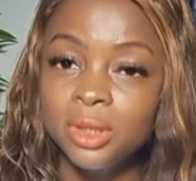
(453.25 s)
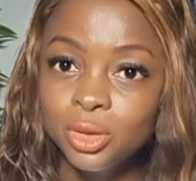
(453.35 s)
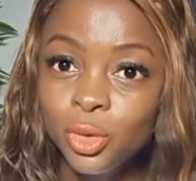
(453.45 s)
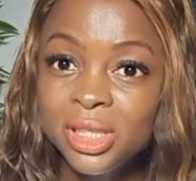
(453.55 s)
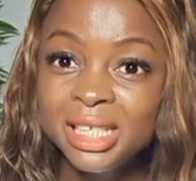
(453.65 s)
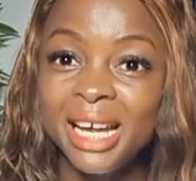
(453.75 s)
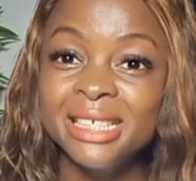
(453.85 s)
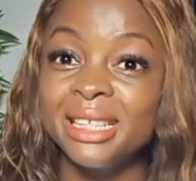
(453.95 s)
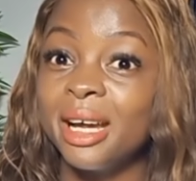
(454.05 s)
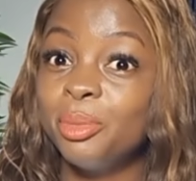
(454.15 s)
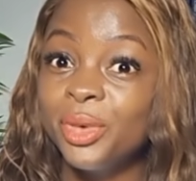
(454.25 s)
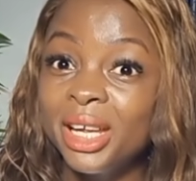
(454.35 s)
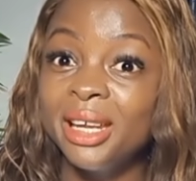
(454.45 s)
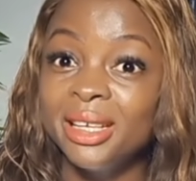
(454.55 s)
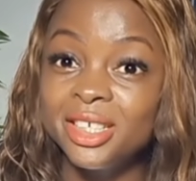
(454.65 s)
those guys that are
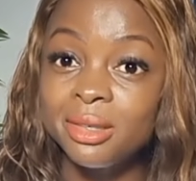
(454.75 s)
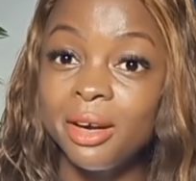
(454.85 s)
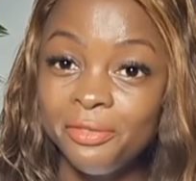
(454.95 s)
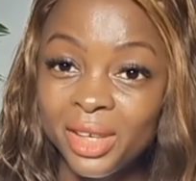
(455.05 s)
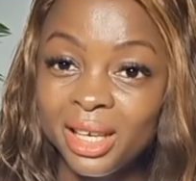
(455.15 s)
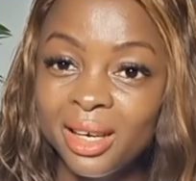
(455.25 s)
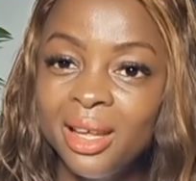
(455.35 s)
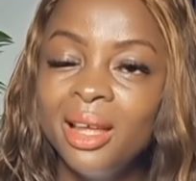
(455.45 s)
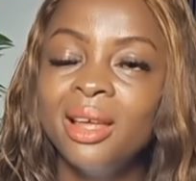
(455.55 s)
bringing in traffic,